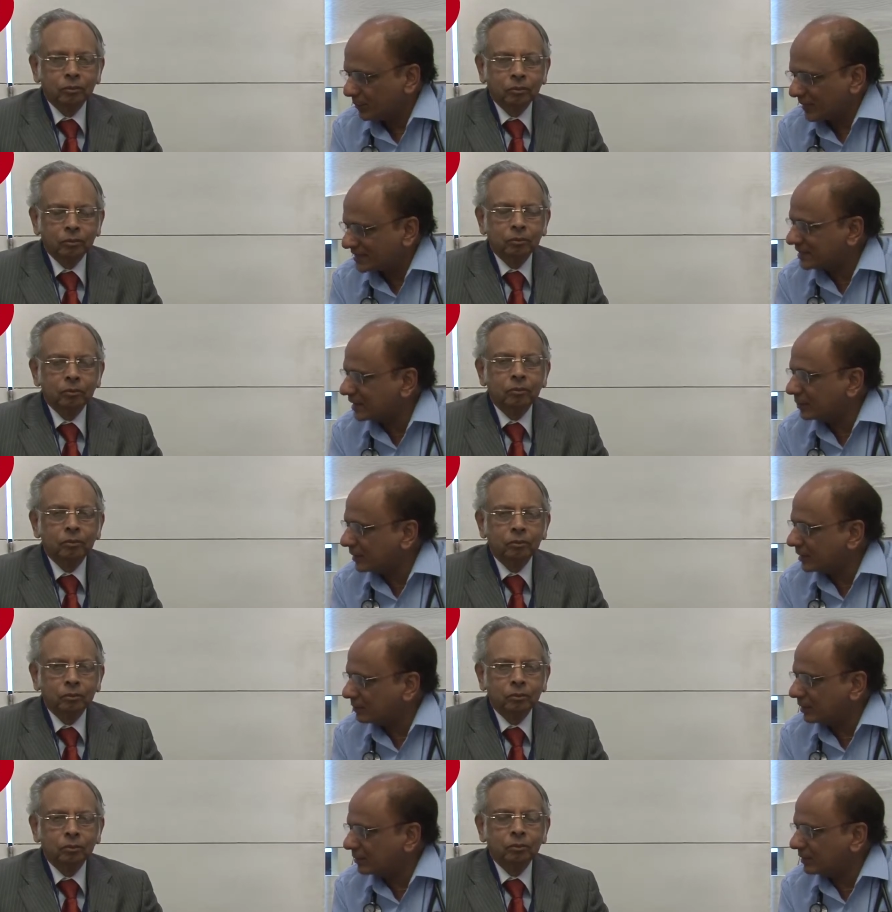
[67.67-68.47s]
Speaker 1: basic
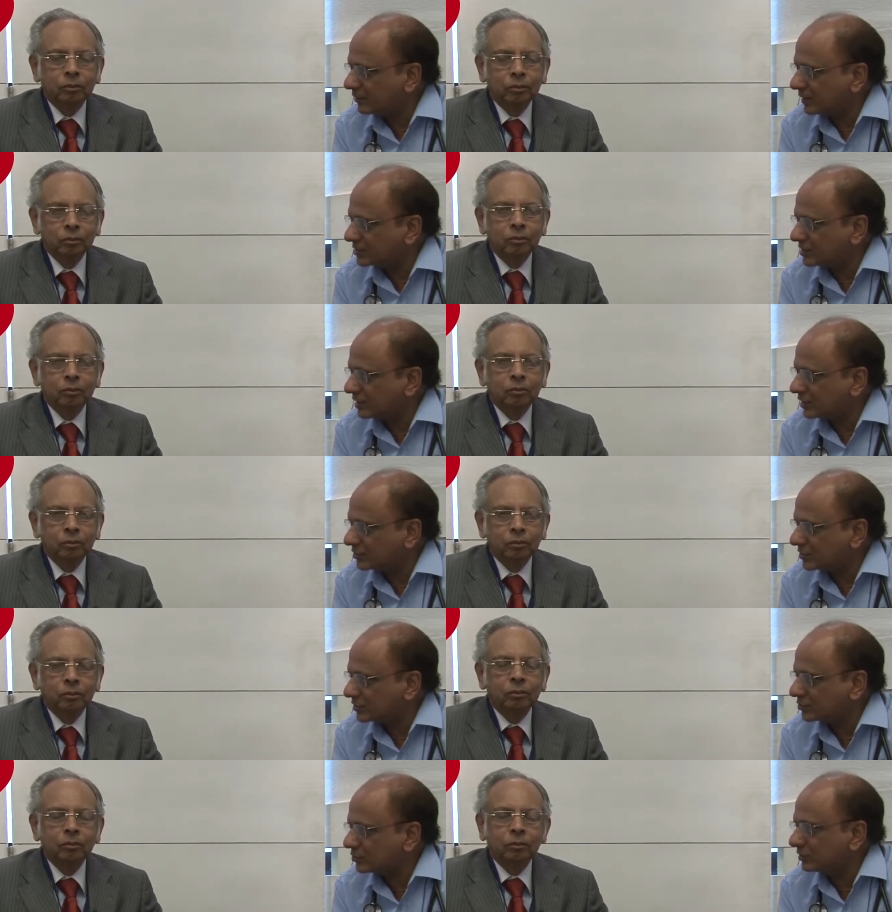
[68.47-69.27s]
minimum
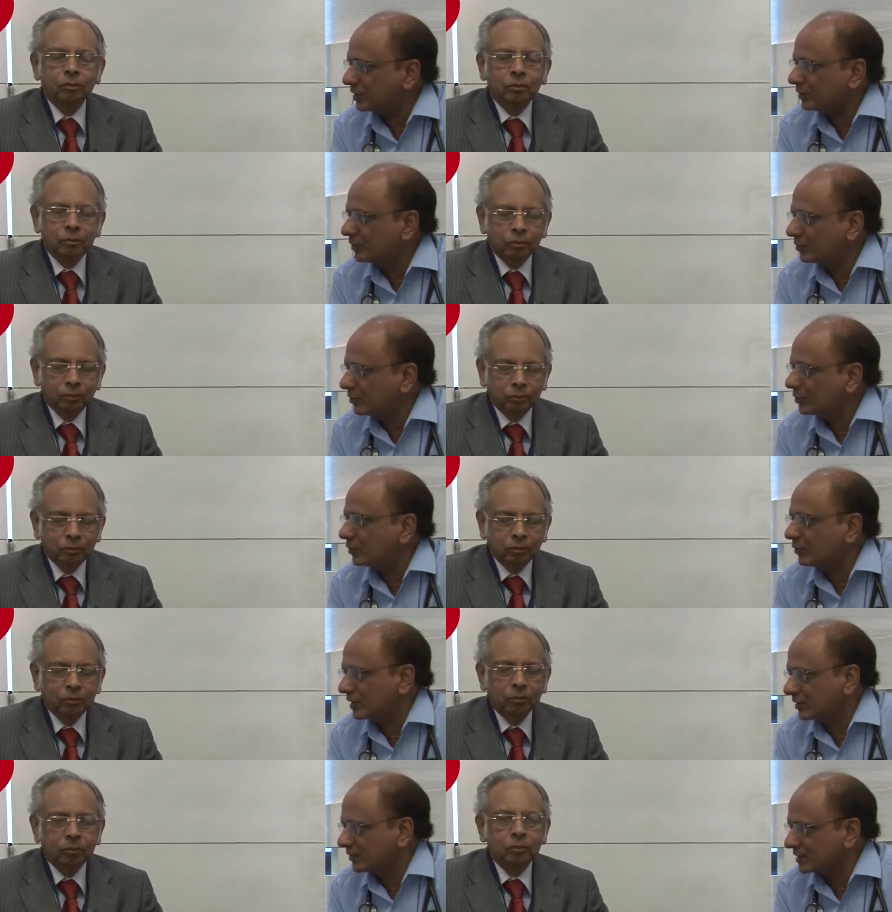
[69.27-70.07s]
investigation so that we don't
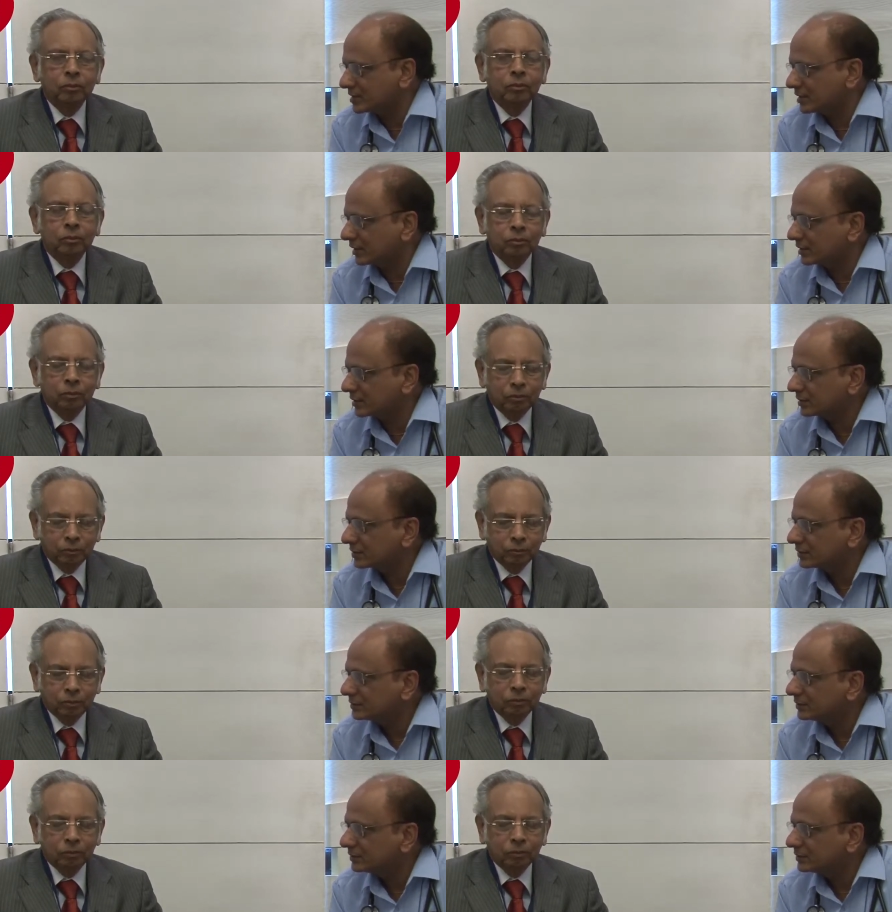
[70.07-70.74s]
over investigate